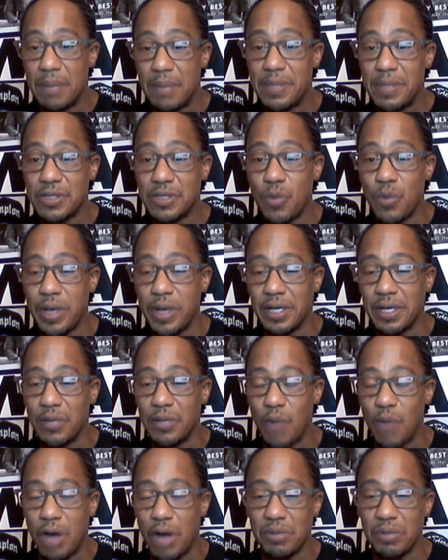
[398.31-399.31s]
Miss
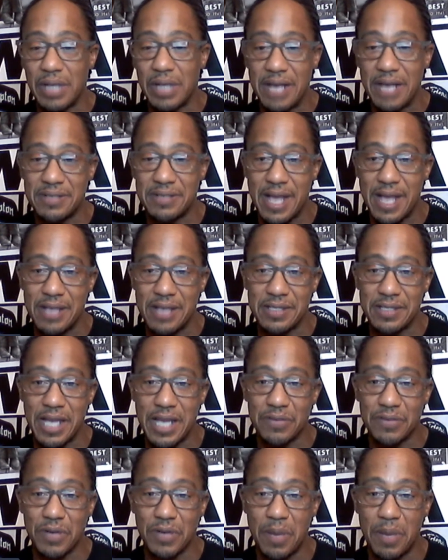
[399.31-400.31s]
Gwendolyn, welcome to Lifestyles.
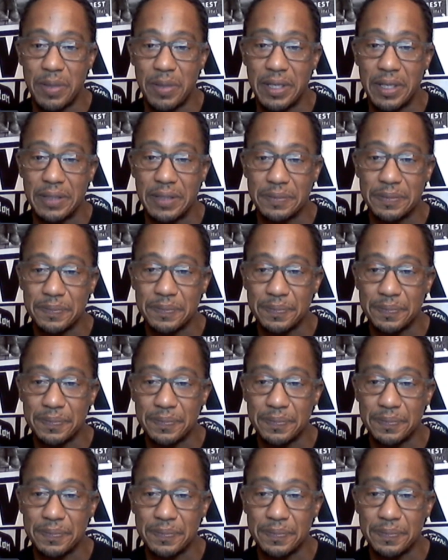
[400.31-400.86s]
Thanks for coming in.